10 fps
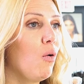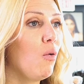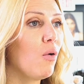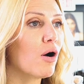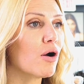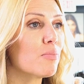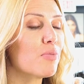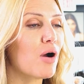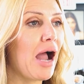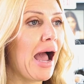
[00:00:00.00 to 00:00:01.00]
Or
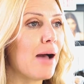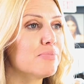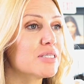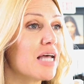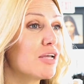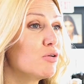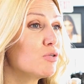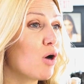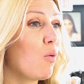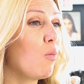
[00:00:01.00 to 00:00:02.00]
perhaps you
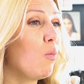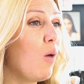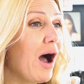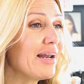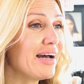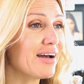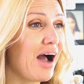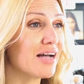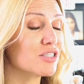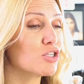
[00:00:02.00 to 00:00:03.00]
don't want a
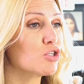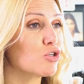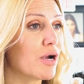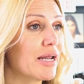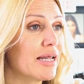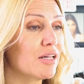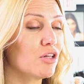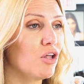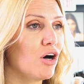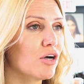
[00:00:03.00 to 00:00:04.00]
concentrated
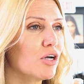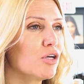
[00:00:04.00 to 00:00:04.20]
look.